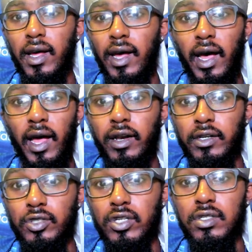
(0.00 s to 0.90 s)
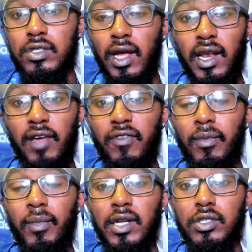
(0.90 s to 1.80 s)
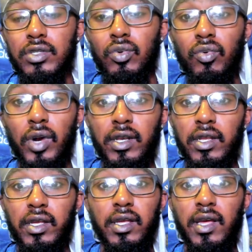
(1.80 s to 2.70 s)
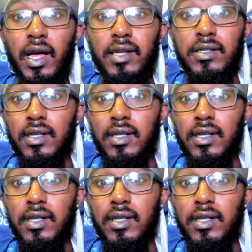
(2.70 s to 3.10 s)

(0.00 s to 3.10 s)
and in just 11 matches already, he has